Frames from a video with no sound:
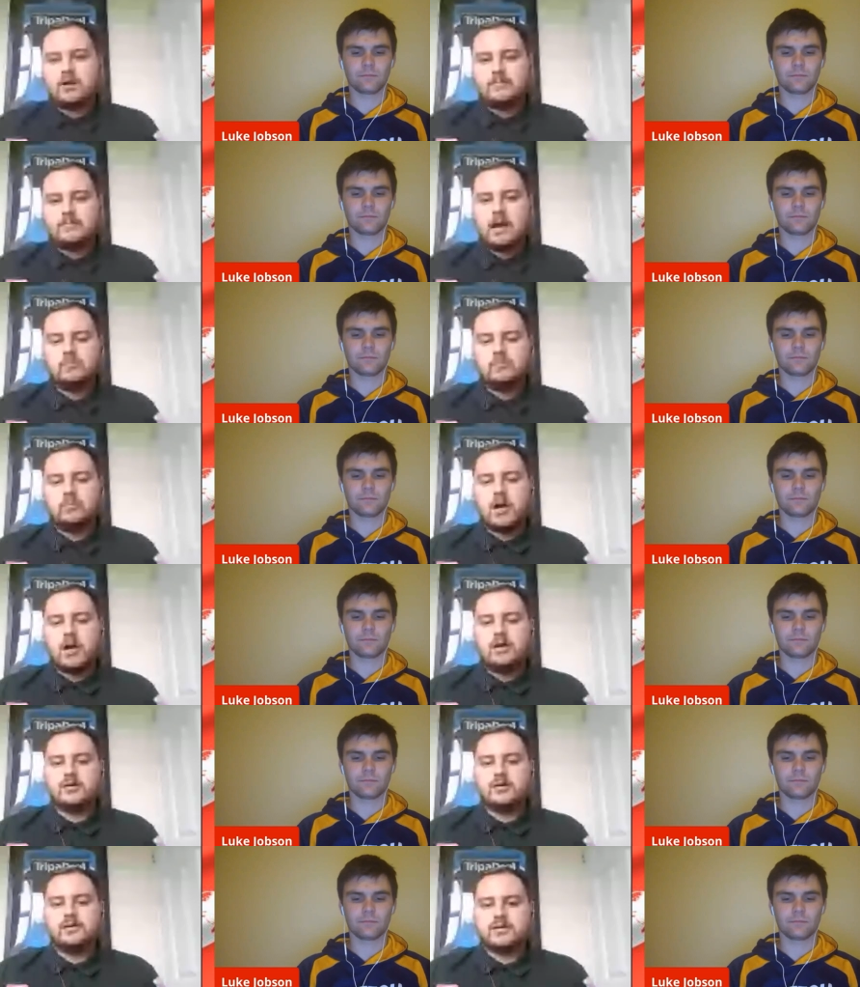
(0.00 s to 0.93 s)
Speaker 1: I'm
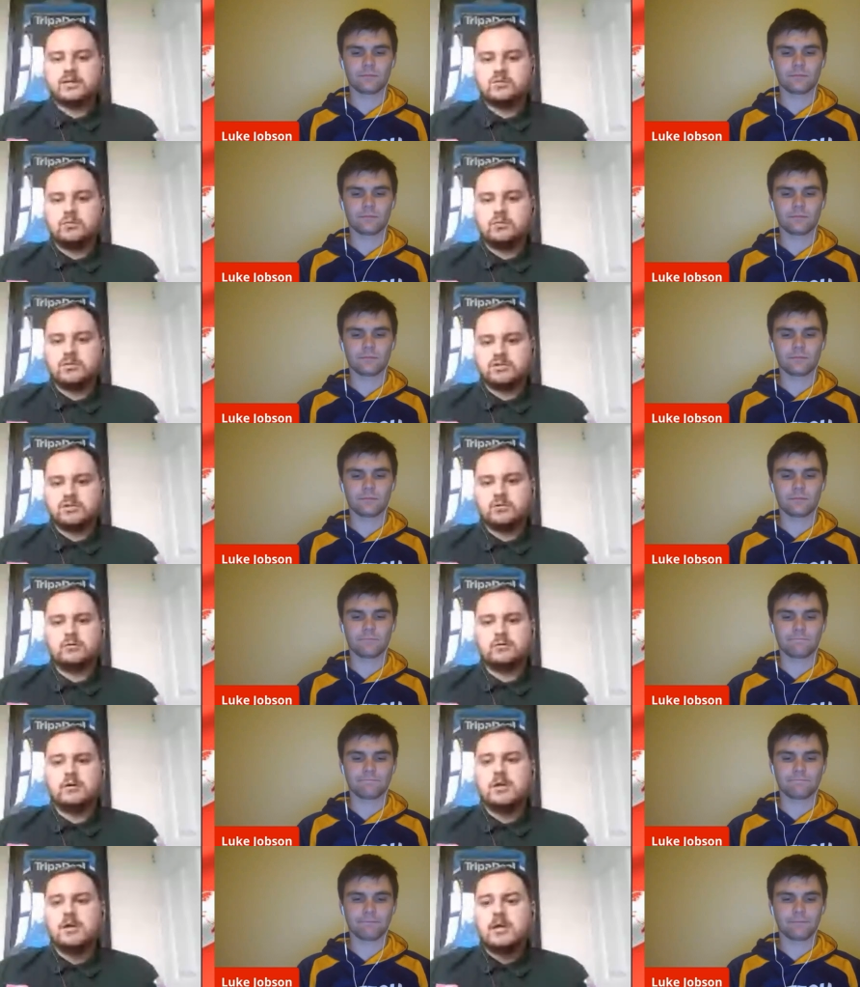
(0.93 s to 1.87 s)
wary of this one. So
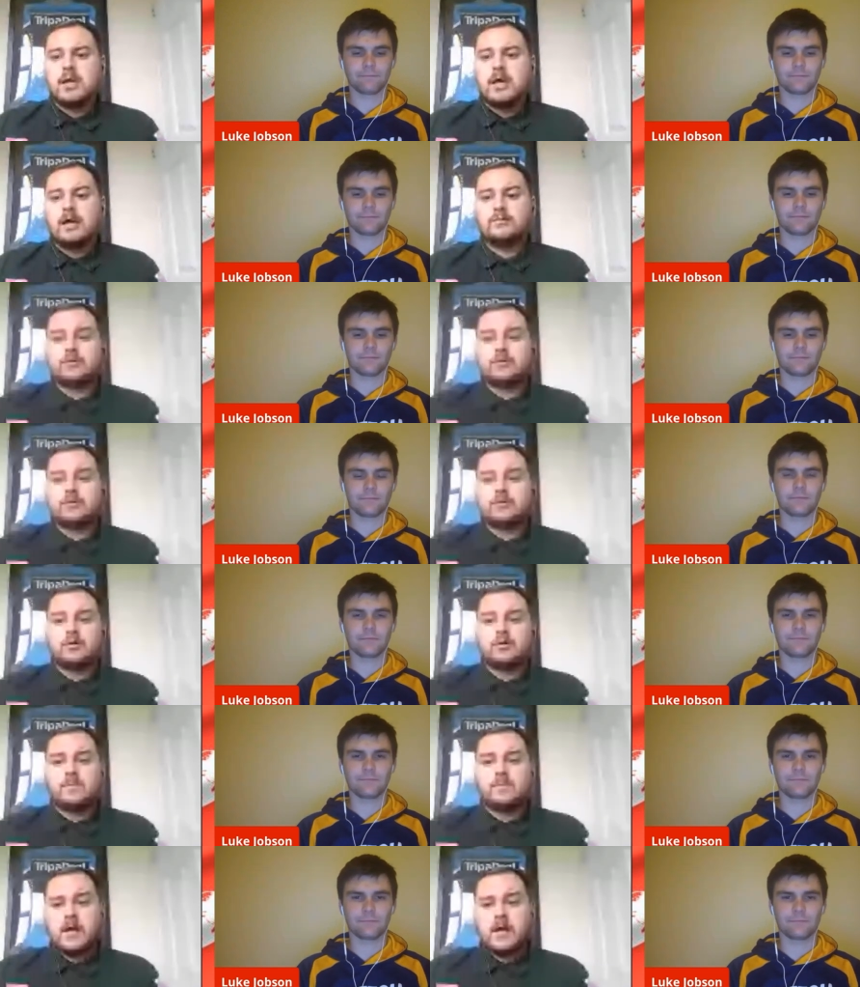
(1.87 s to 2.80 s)
I'm going to go
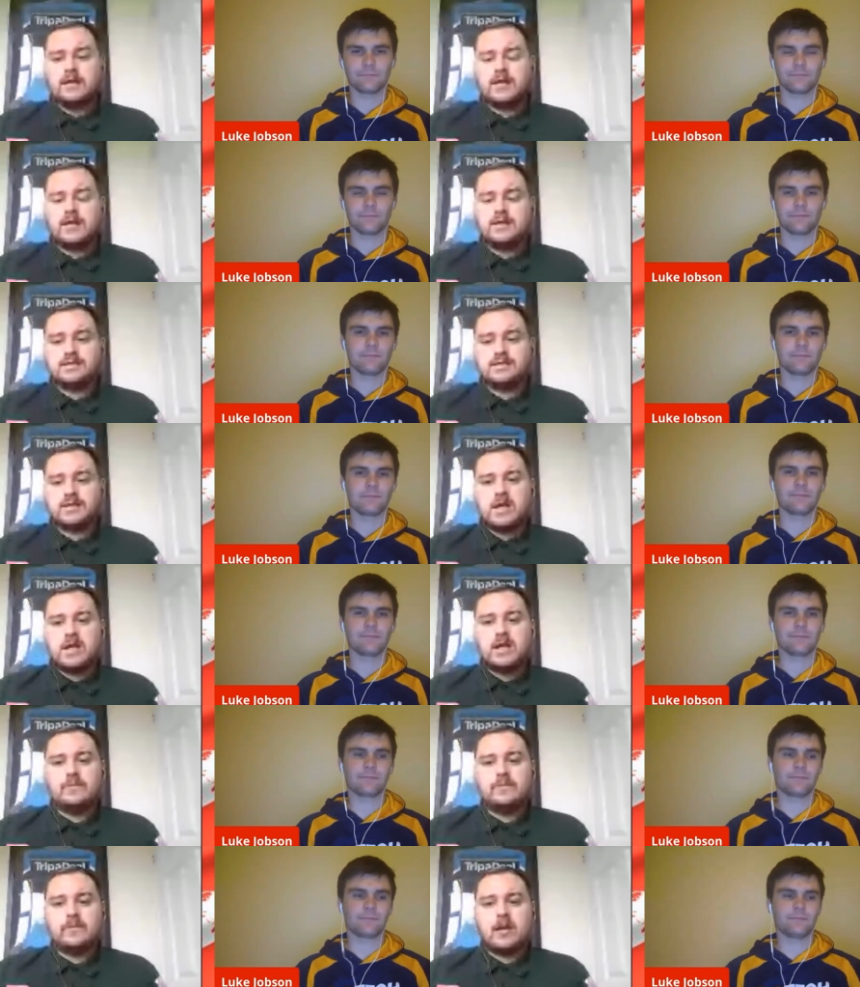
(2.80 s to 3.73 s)
Papali
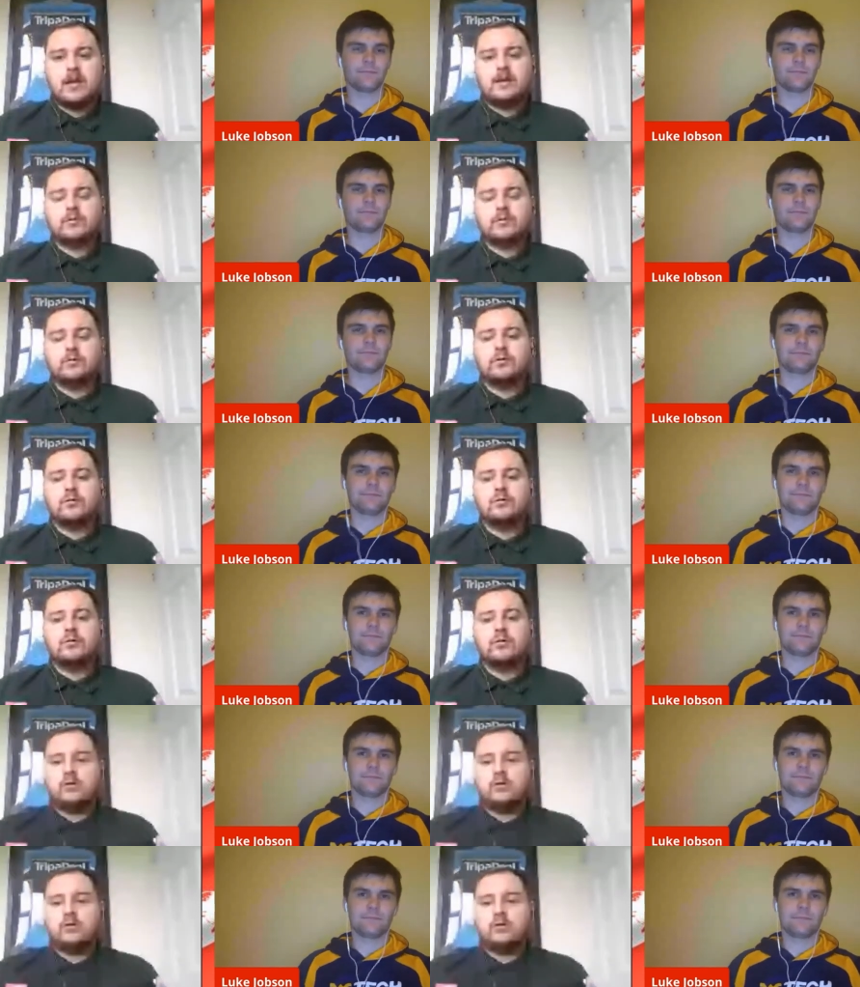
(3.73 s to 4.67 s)
anytime. I'm going
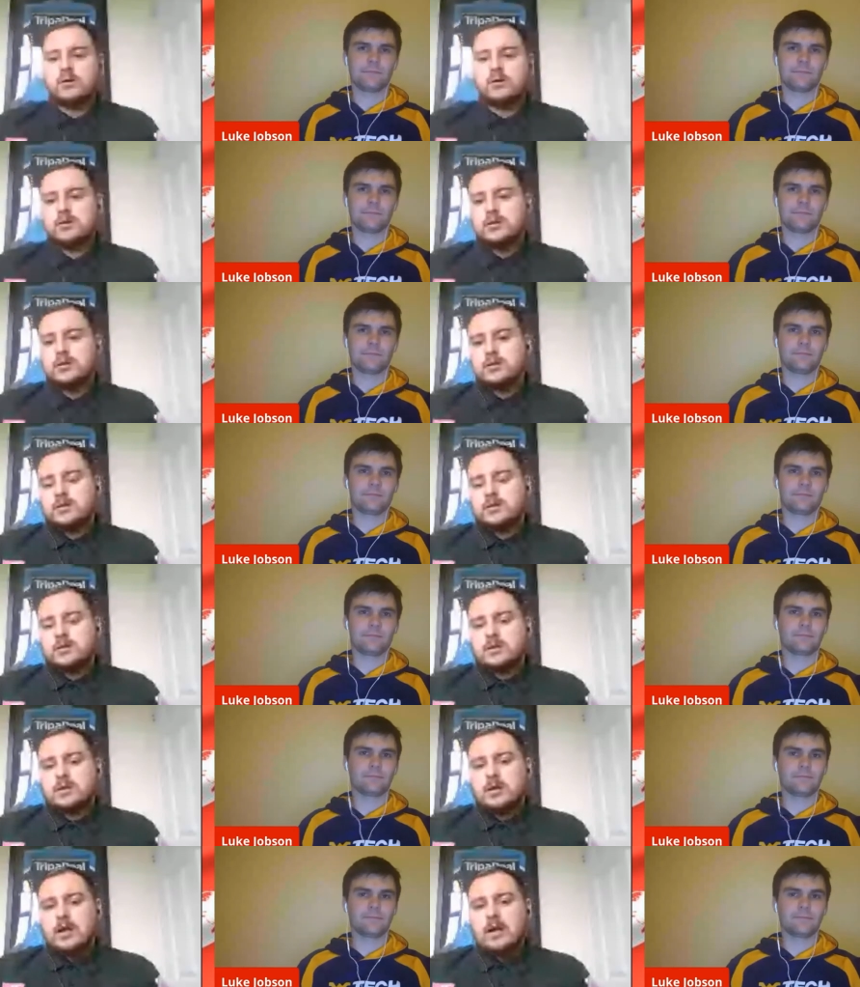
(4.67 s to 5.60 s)
to
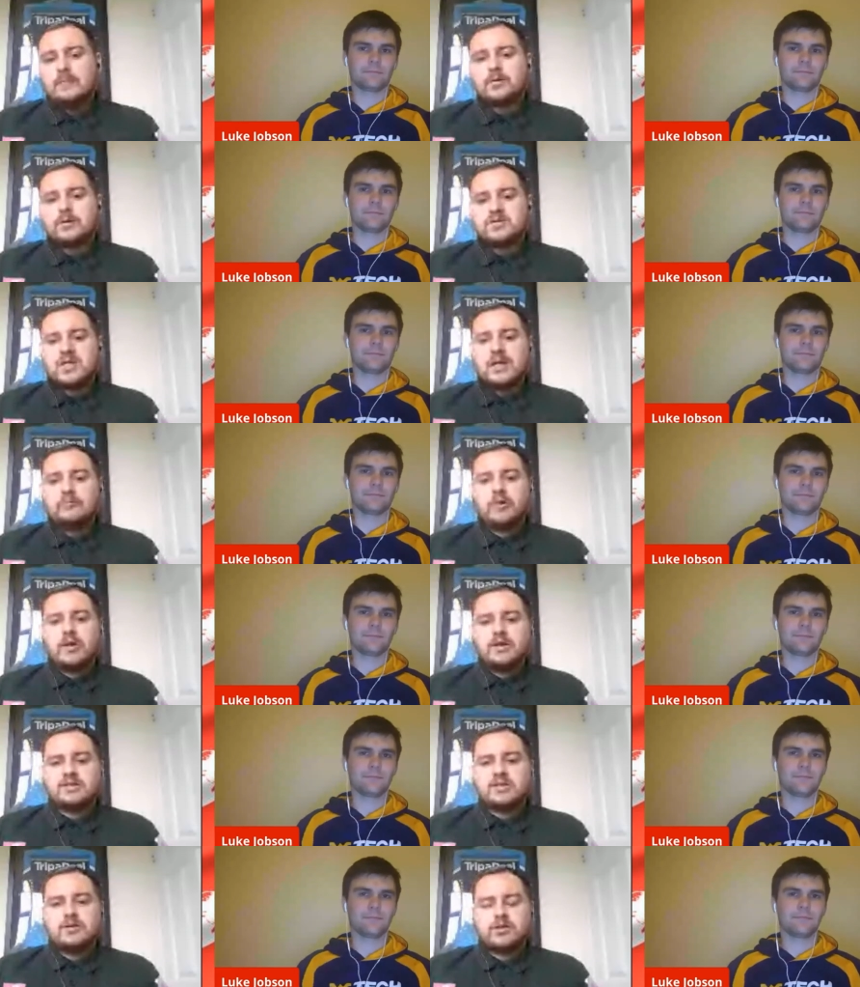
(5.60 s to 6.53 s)
take
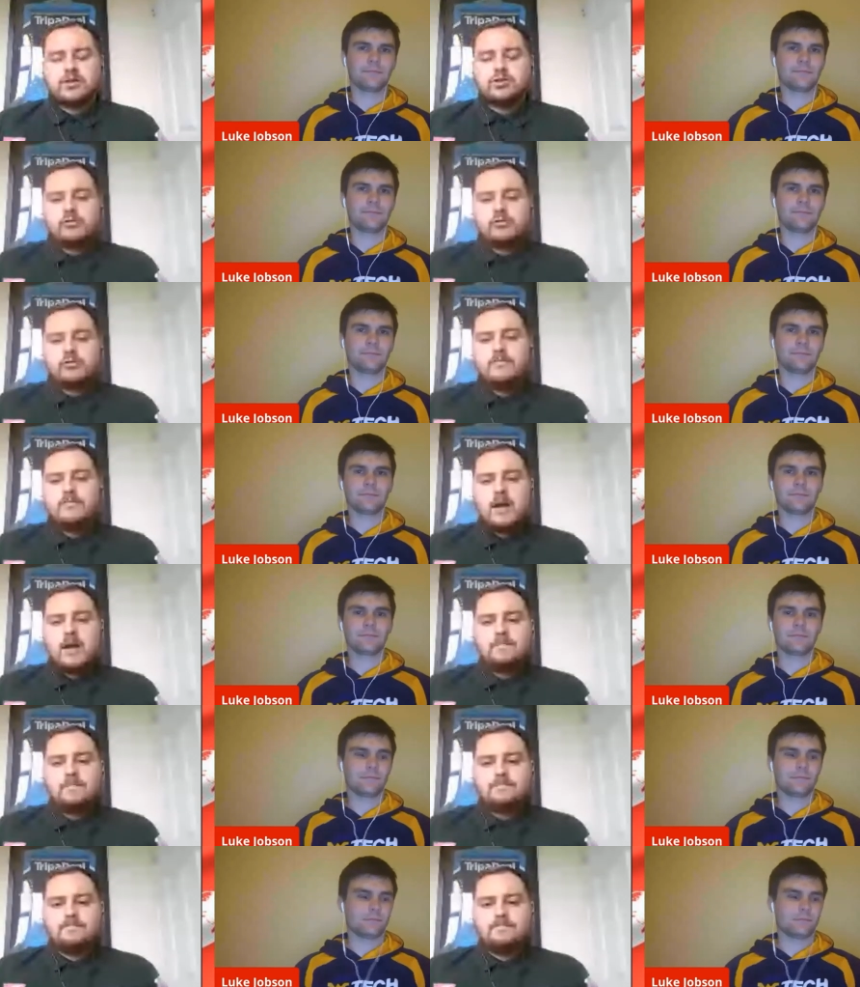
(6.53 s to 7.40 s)
Raiders on the try bet.